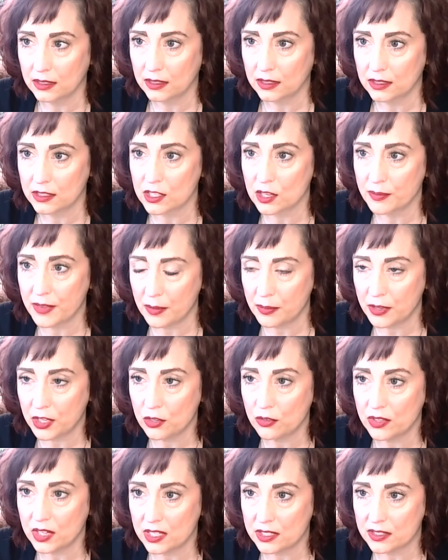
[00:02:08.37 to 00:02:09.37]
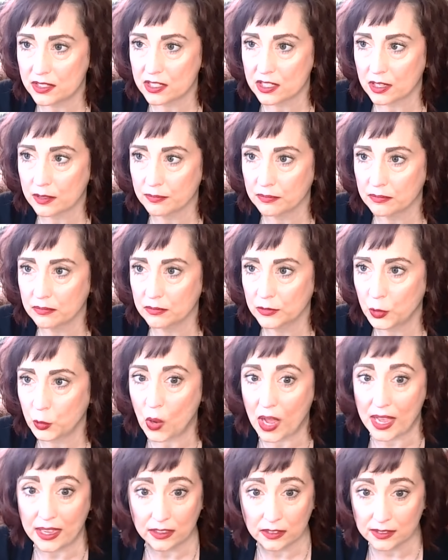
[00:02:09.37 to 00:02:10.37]
So maybe you need some
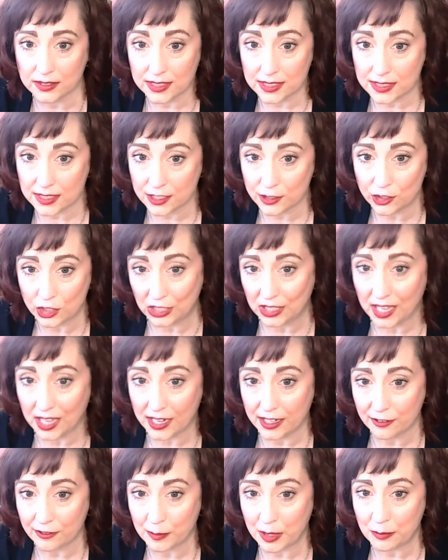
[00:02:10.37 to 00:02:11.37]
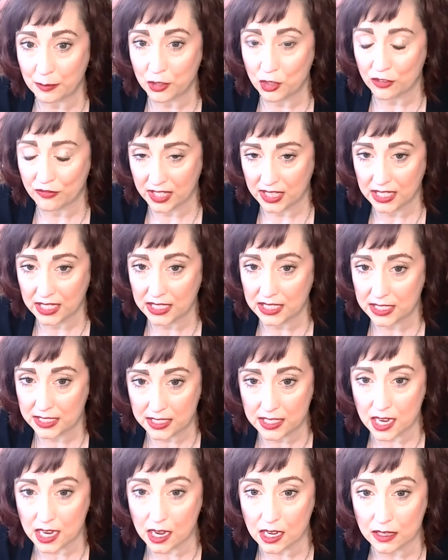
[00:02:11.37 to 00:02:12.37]
wildness in your life. Maybe you're feeling
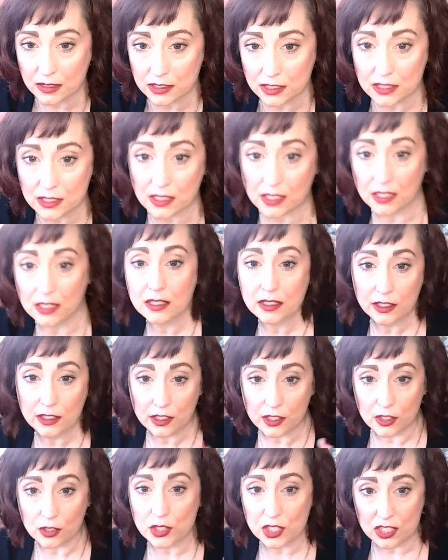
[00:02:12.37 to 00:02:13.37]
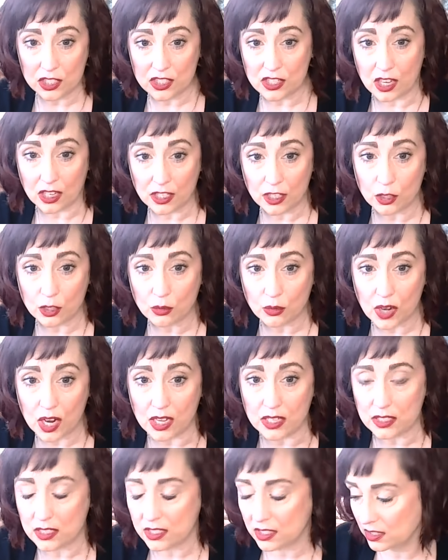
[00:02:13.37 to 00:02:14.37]
stuck, stuck in a
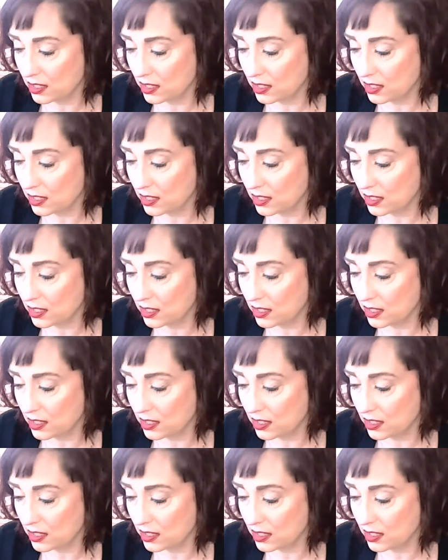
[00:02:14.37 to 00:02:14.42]
rut.